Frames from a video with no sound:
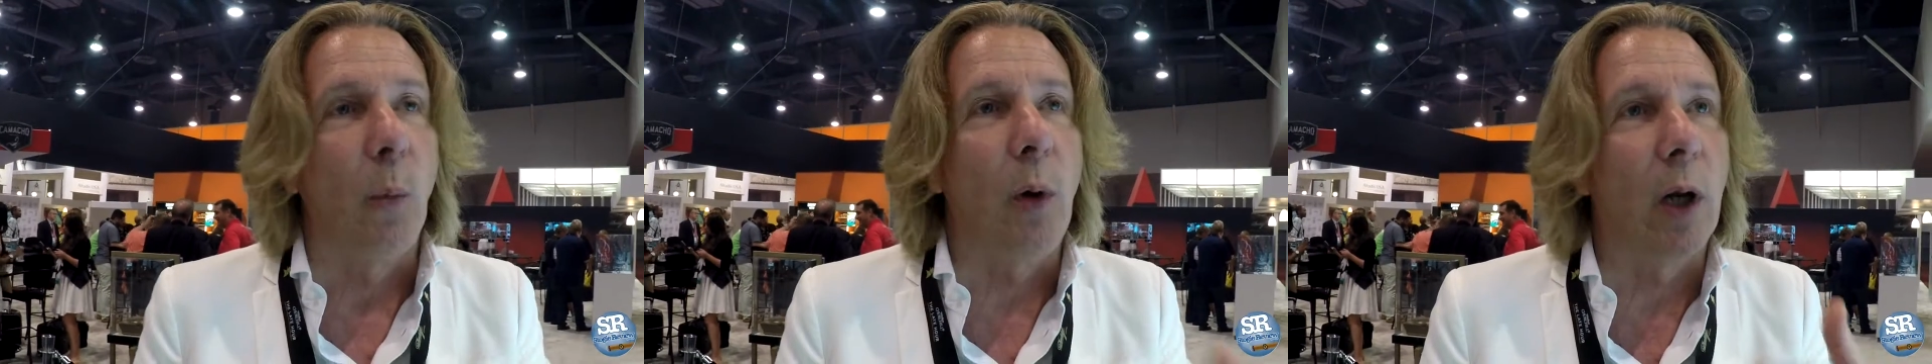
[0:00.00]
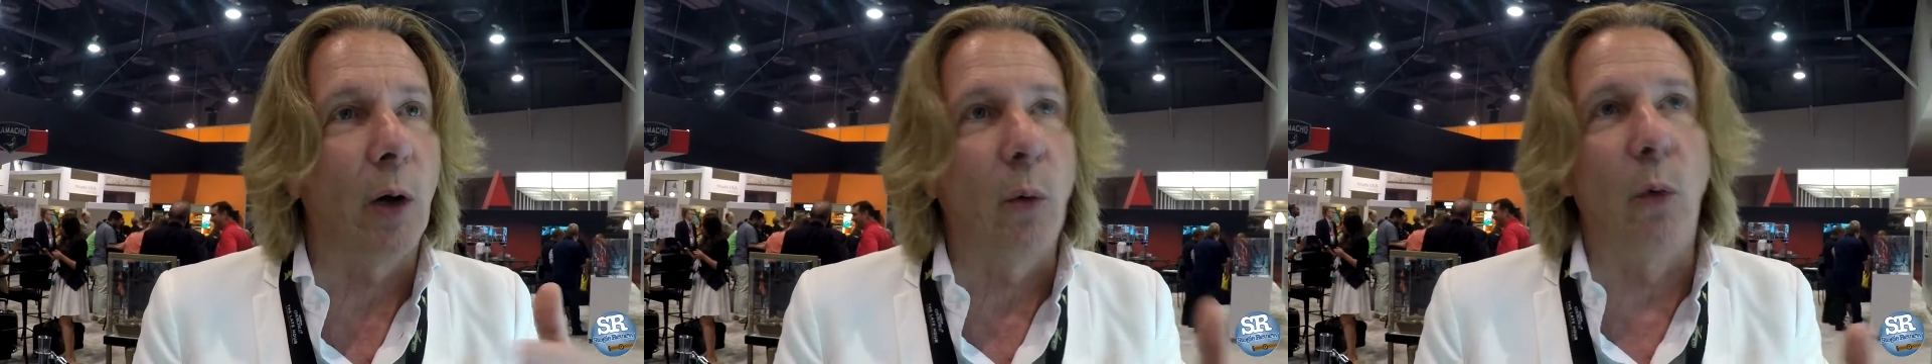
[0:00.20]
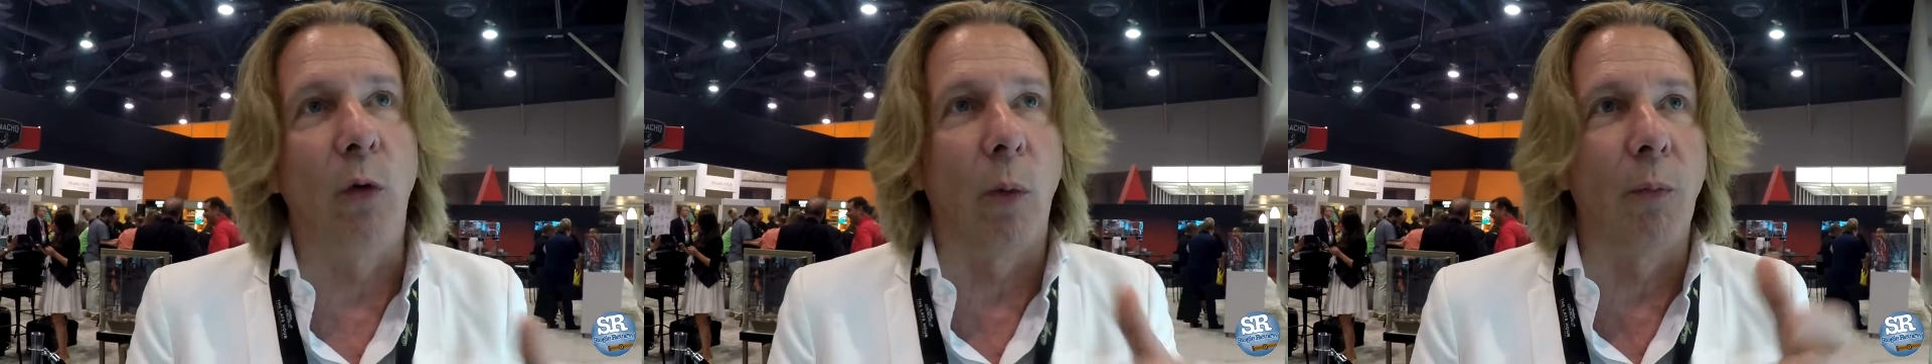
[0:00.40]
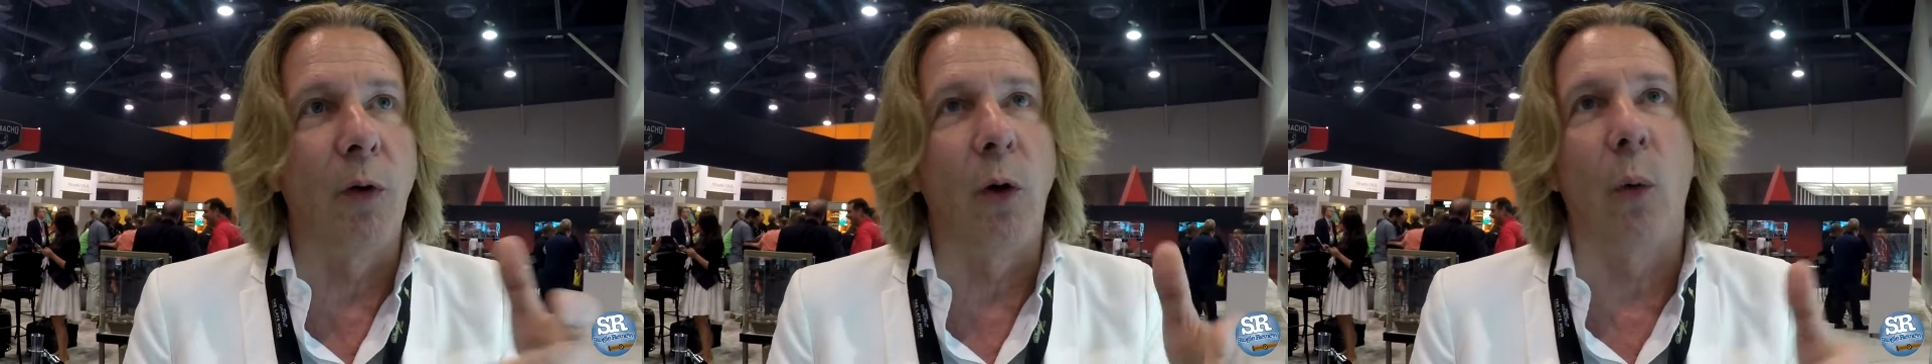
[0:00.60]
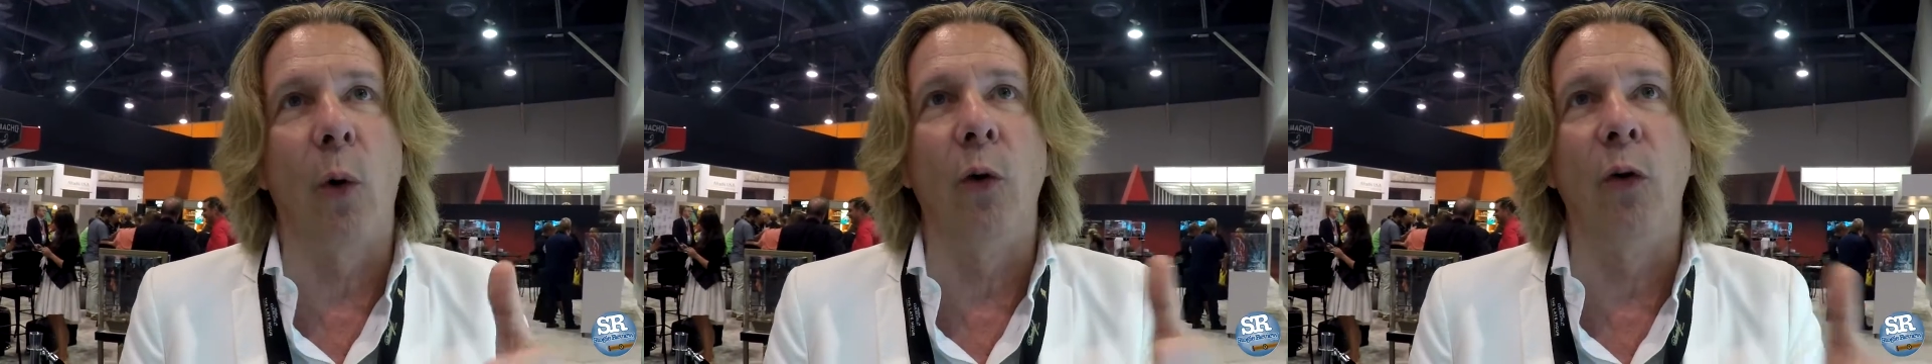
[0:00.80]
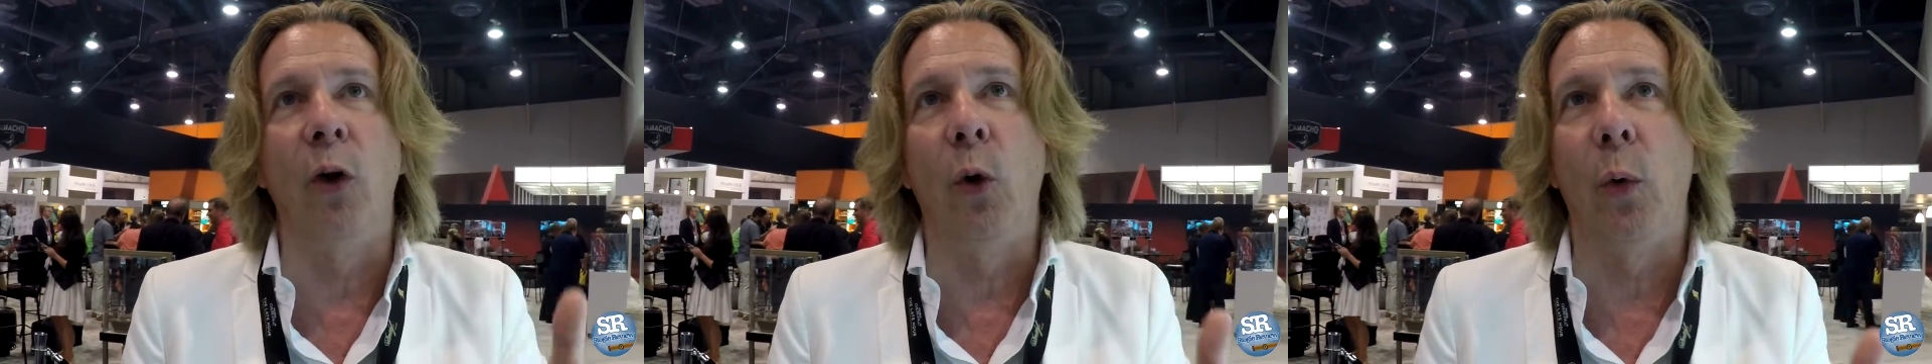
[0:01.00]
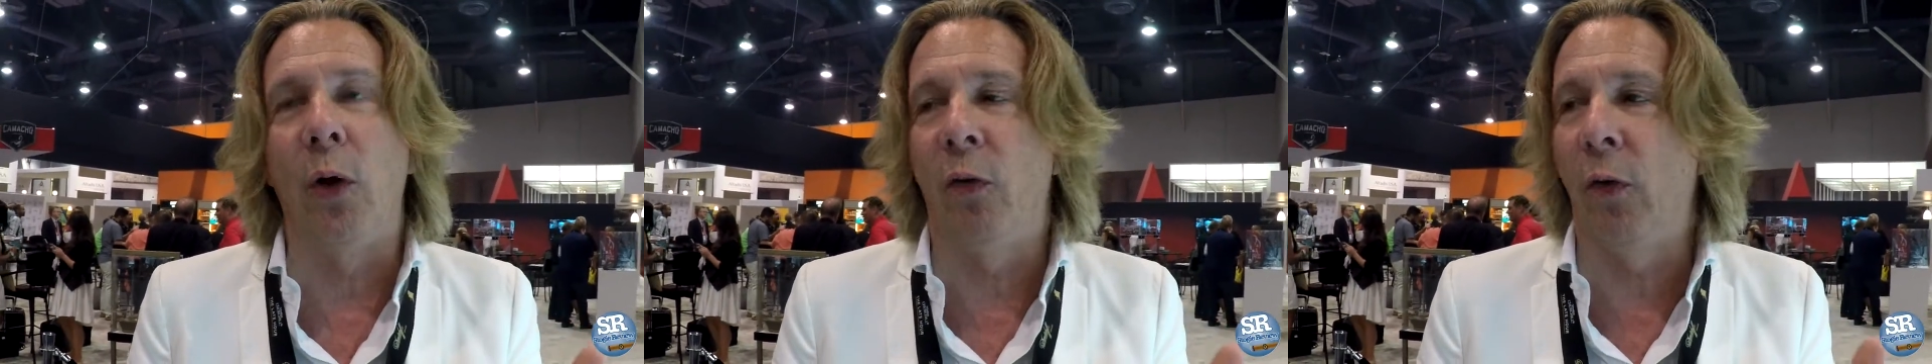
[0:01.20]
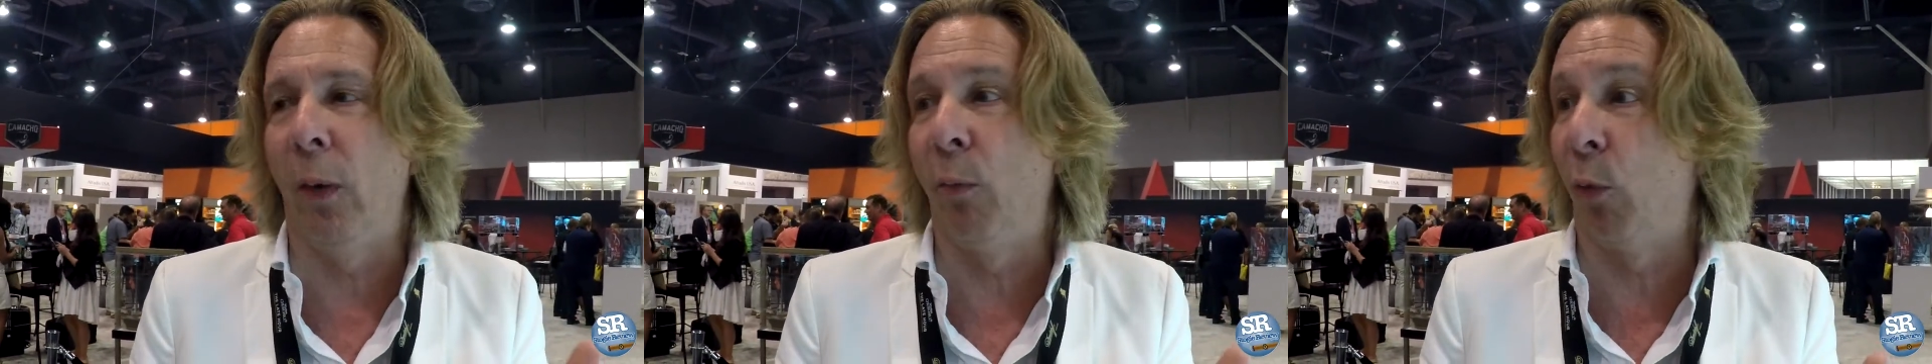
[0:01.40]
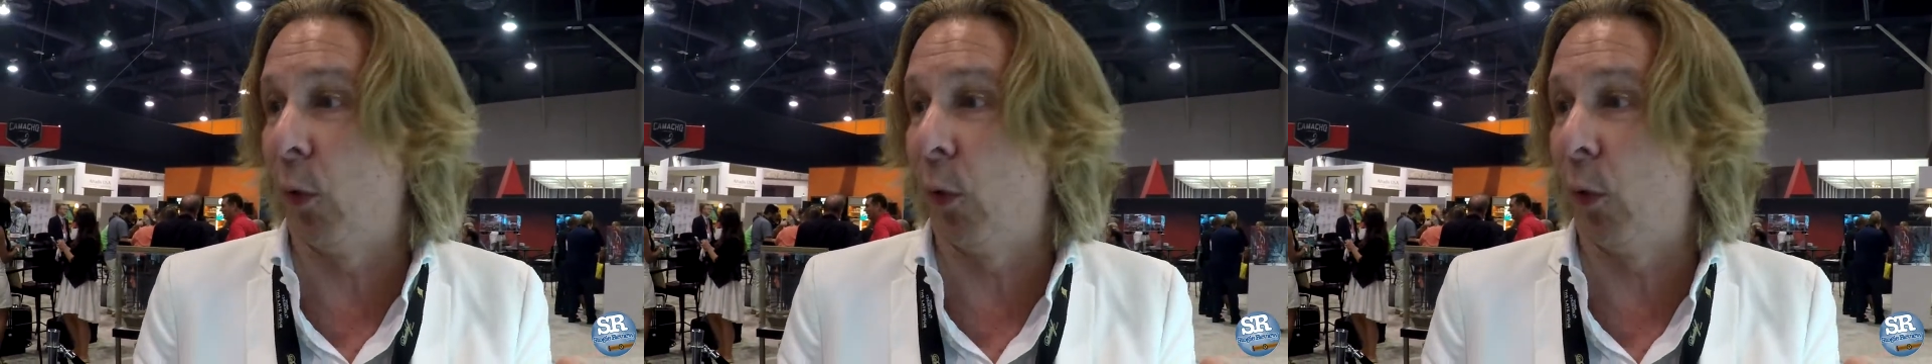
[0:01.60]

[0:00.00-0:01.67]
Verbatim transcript: we'd like to do something around the US theme."